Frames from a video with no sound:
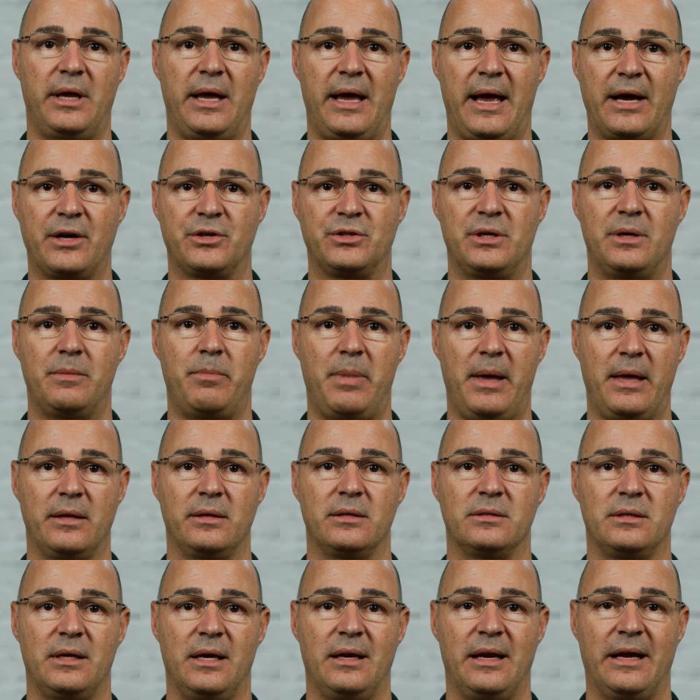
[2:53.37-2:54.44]
It actually
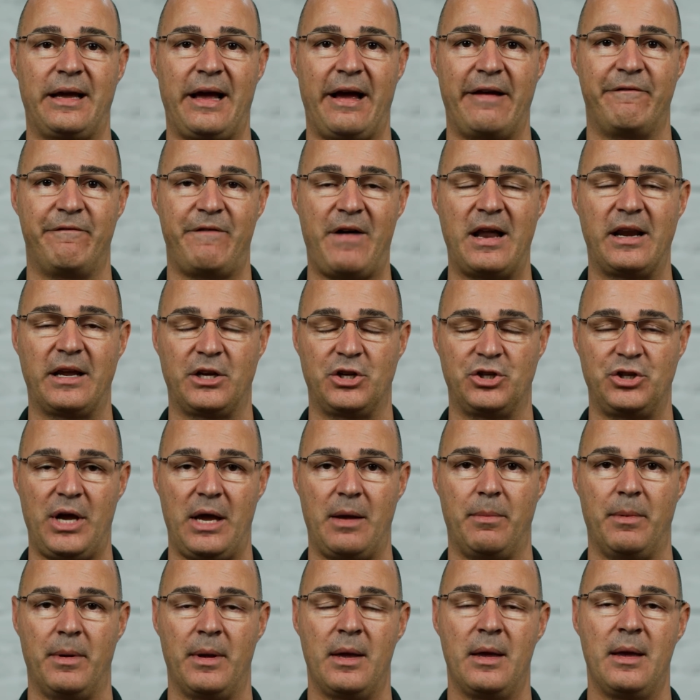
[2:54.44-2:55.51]
bends in a kyphotic
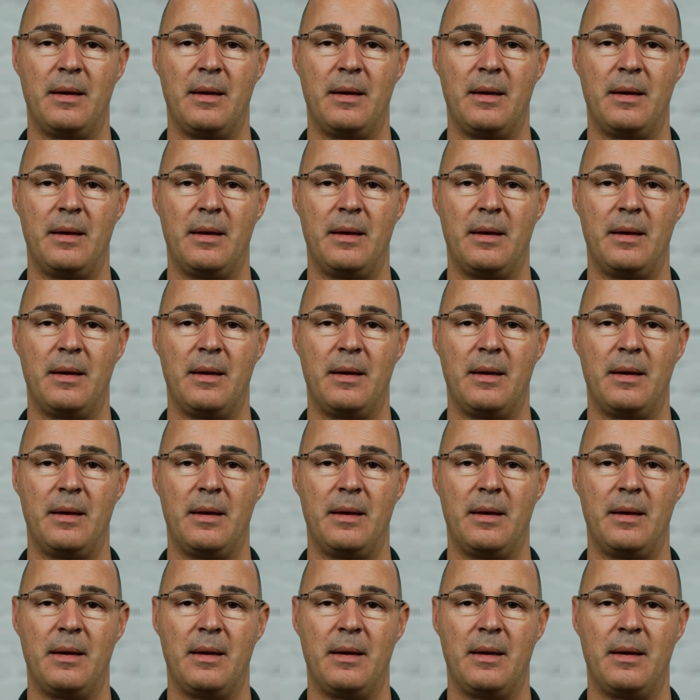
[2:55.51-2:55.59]
shape,